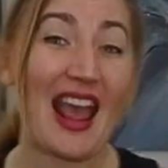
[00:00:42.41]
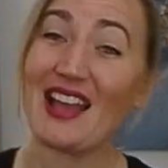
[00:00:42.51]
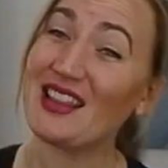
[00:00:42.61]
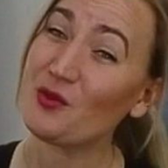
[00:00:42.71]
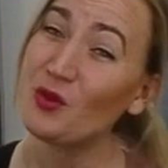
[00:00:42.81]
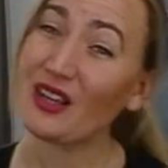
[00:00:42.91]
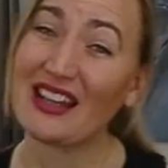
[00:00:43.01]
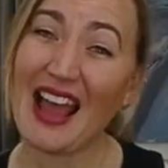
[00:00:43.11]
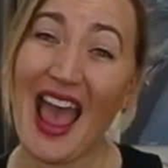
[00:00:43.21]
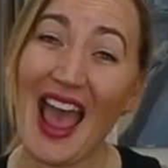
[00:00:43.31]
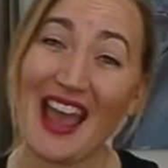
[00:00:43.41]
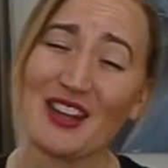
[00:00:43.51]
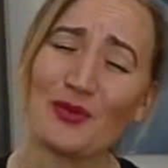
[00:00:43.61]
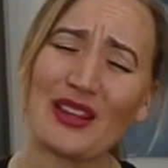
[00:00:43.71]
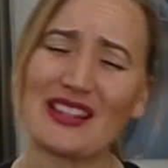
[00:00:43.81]
and then we're going to
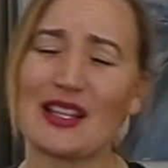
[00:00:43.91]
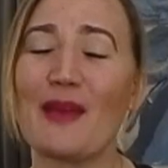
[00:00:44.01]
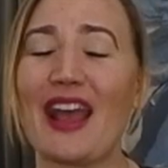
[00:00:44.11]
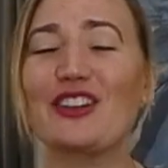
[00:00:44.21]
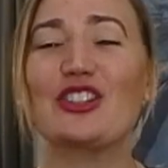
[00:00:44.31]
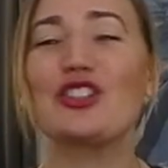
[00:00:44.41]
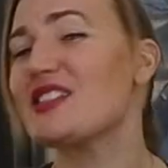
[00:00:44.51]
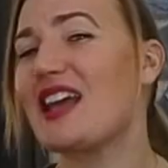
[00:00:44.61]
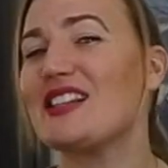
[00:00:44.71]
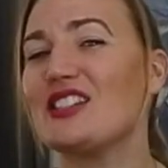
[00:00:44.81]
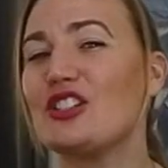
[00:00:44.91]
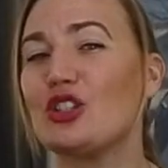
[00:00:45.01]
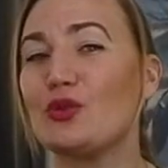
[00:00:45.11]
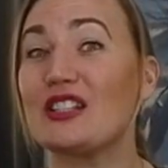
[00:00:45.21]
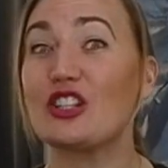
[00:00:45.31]
end with some
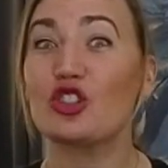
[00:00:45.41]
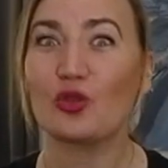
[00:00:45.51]
exercise-induced